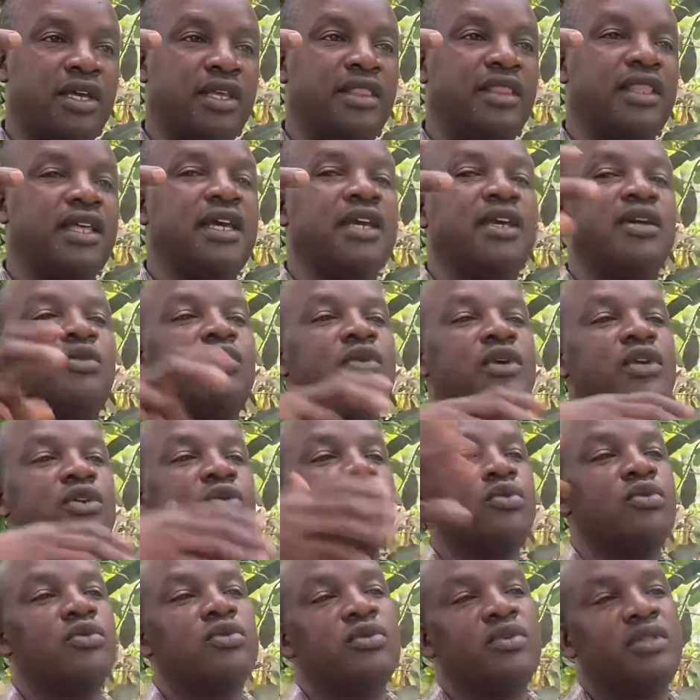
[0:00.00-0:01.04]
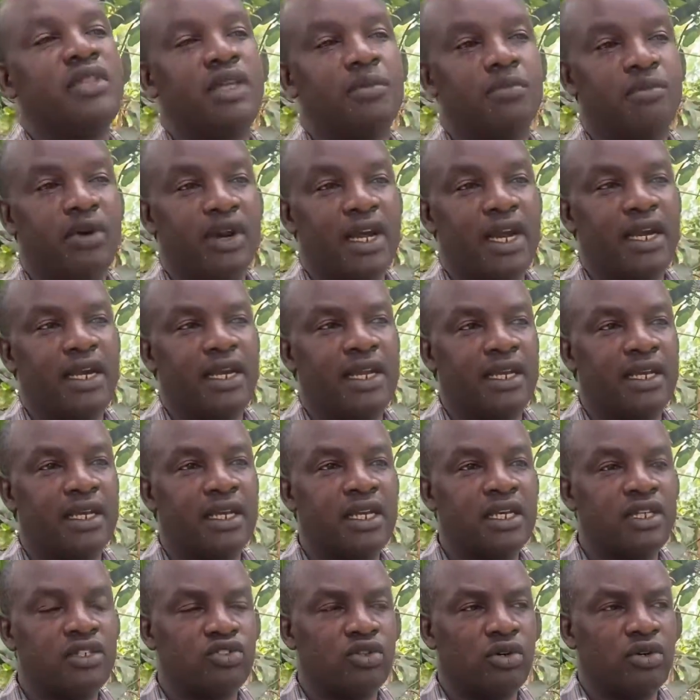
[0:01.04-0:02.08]
Then we do the branding.
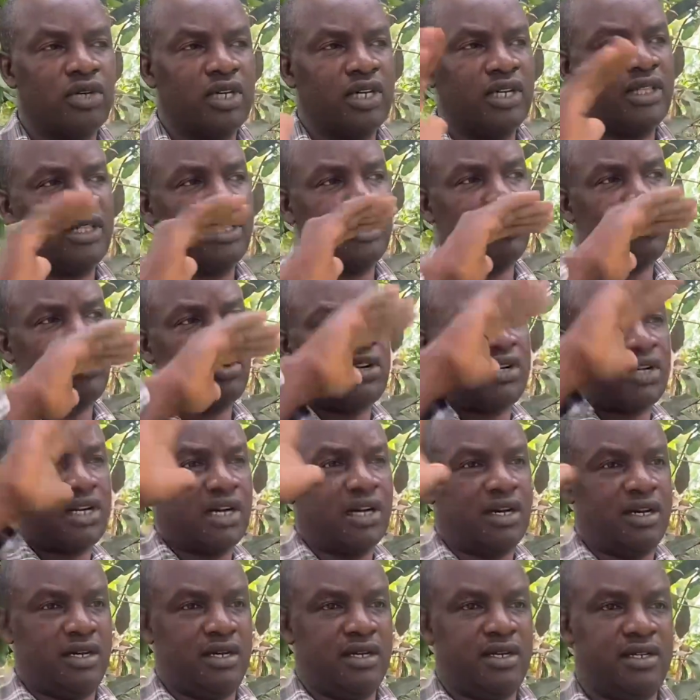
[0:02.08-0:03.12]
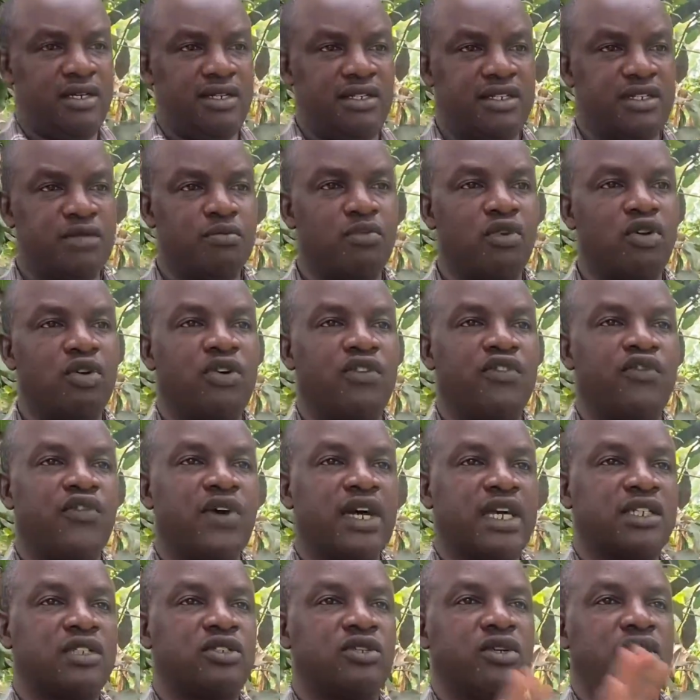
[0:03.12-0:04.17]
So the whole uh, small
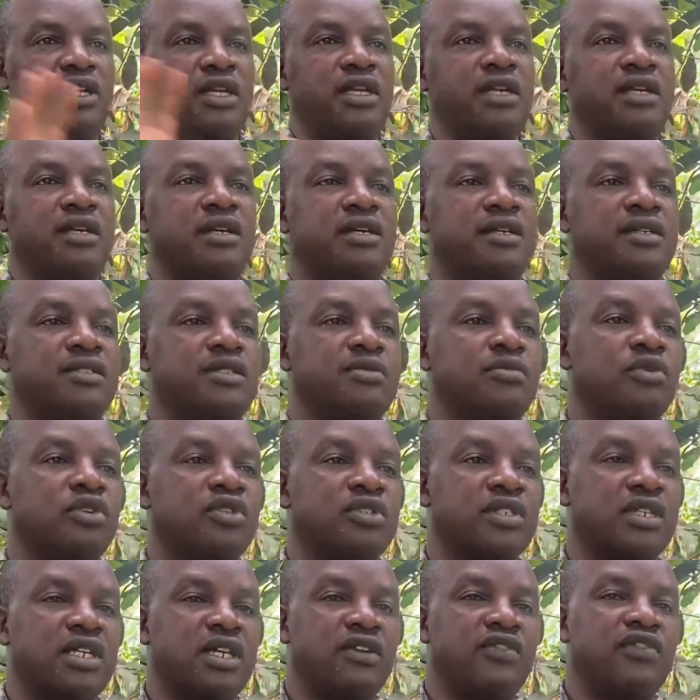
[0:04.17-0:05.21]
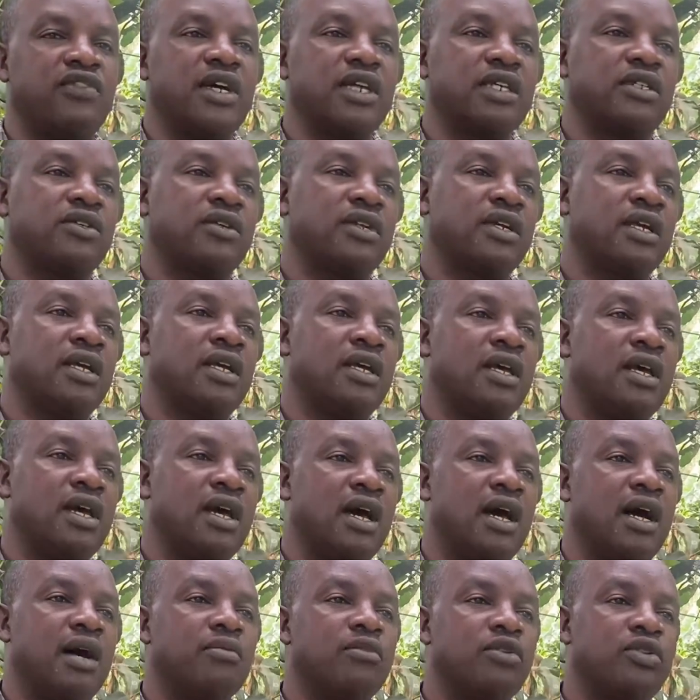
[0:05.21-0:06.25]
factory, a small scale factory,
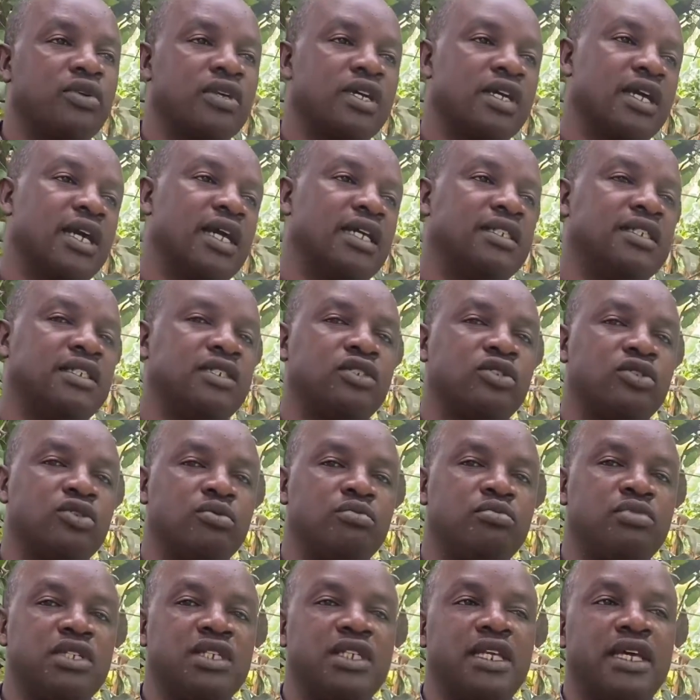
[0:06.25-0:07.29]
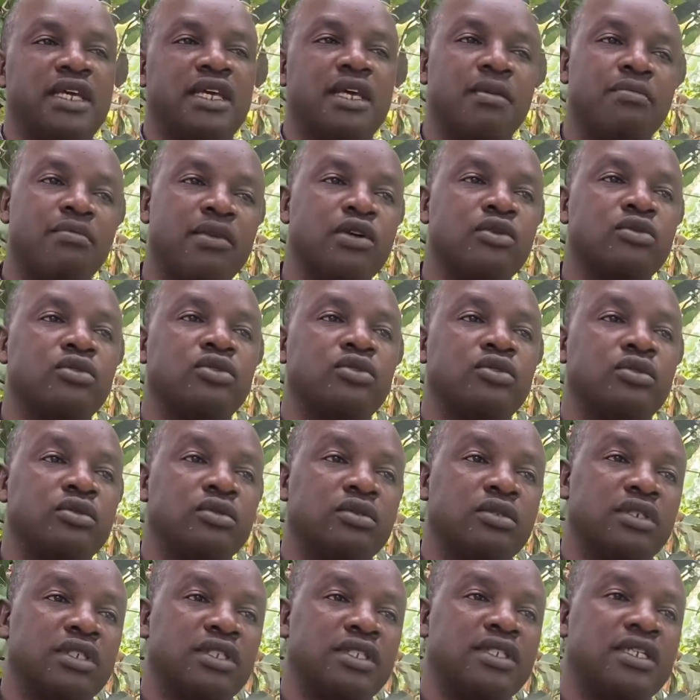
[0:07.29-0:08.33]
I'm looking at it to be like about
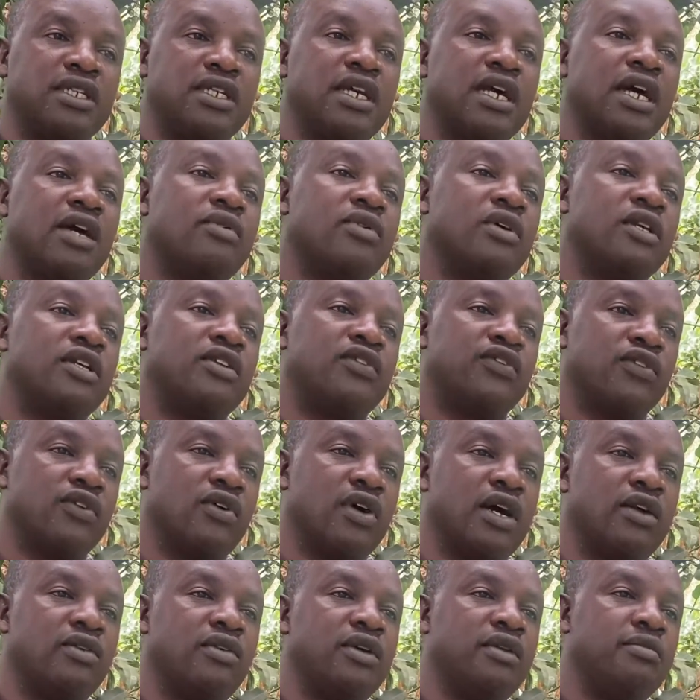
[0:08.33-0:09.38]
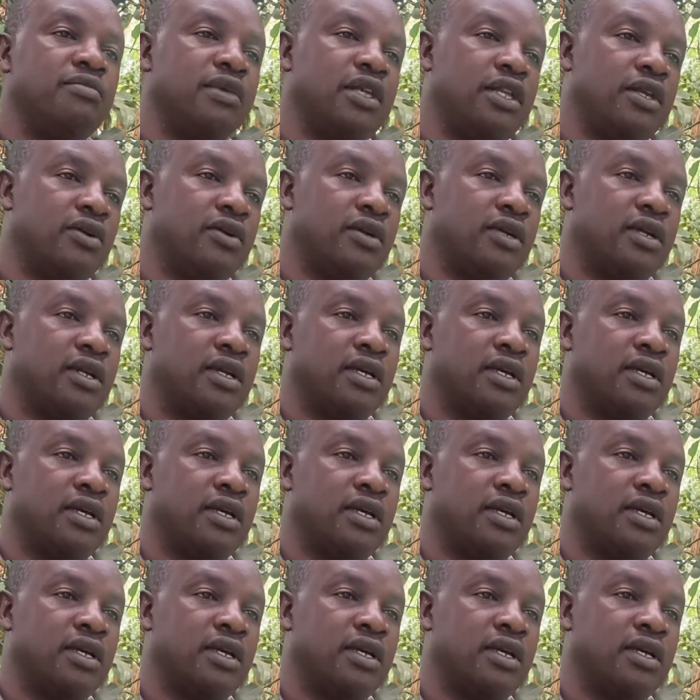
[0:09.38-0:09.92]
uh, 300, 400 million.